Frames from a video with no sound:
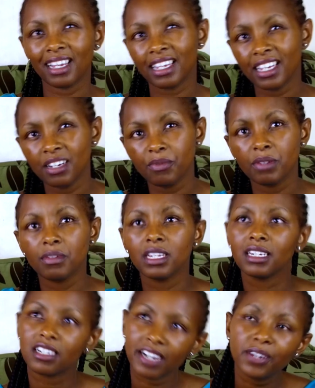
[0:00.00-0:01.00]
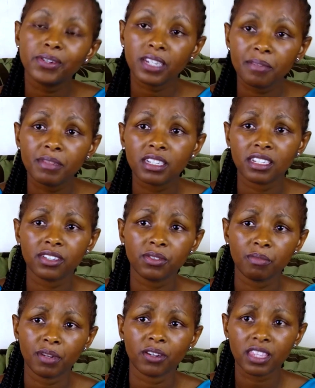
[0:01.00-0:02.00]
Again, we try to limit it
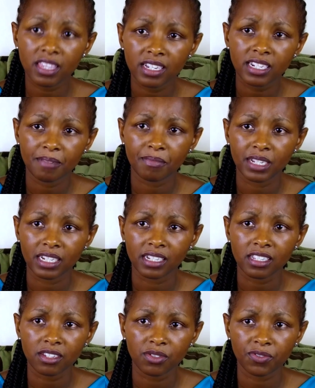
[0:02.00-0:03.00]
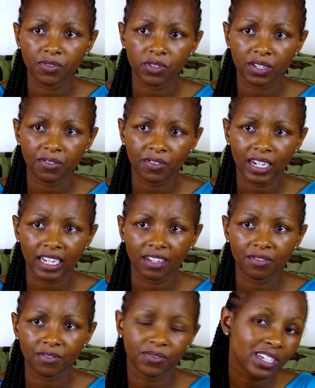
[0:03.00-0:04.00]
to about 30 minutes to
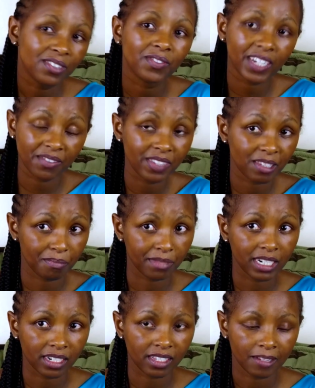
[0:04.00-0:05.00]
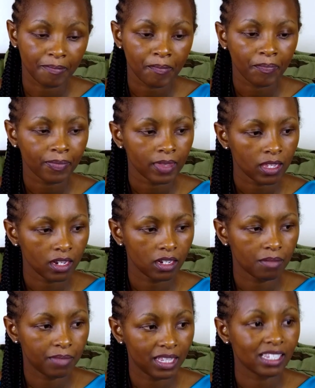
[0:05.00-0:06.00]
45. 45 is max.
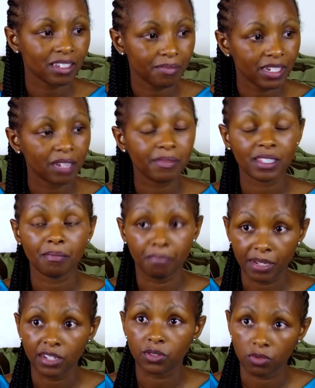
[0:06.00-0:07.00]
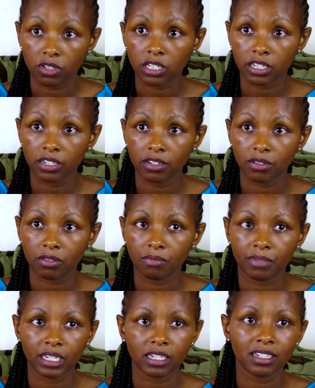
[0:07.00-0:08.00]
But there's sometimes they binge watch,
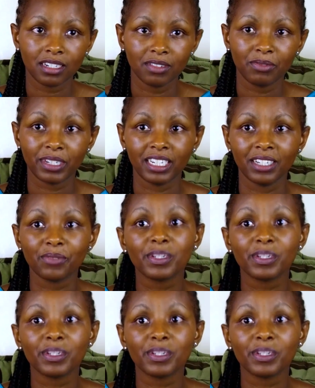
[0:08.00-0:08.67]
but really